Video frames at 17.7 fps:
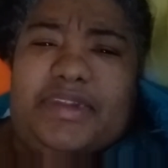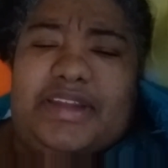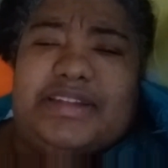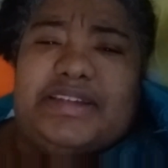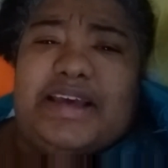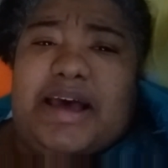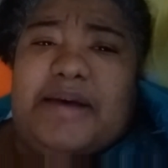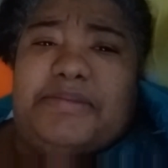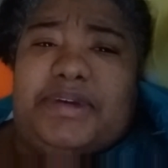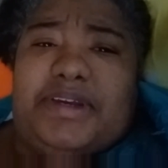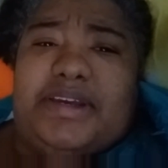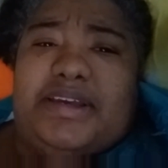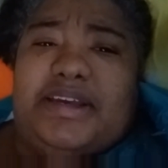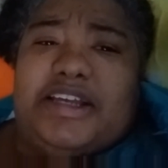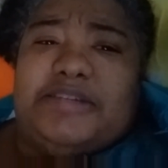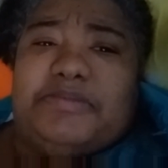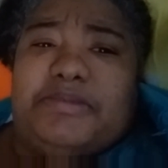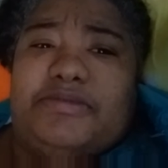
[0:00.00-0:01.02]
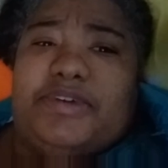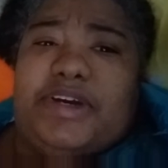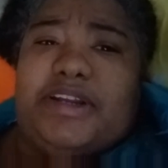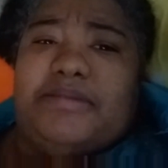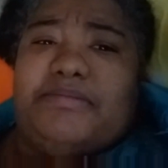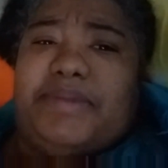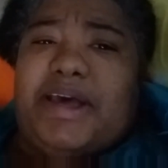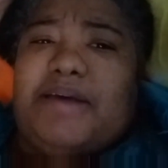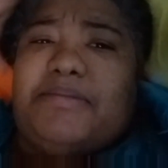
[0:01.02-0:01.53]
Tom King has been
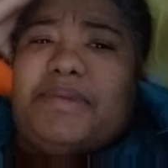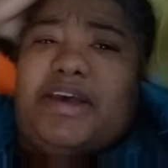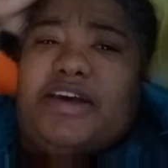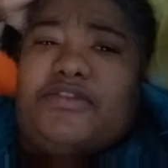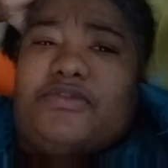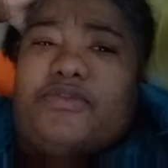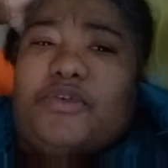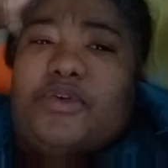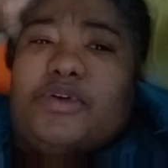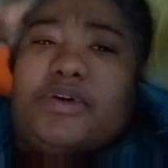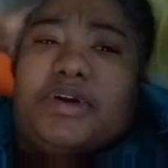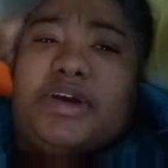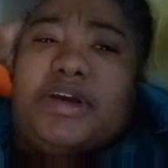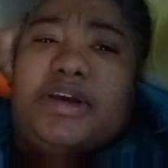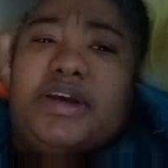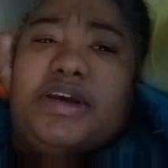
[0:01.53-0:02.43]
writing Batman for